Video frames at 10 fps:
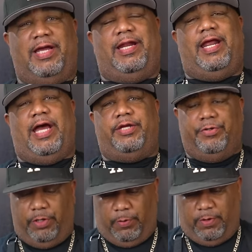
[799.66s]
and now
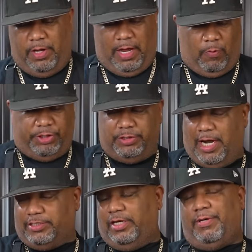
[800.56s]
you know i want you
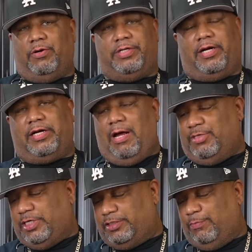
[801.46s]
guys to let me know down in the comment
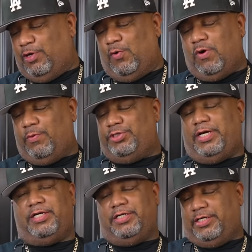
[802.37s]
section below what would you
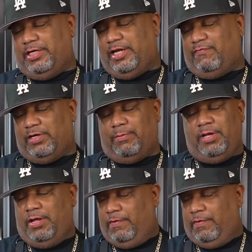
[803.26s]
have done to level up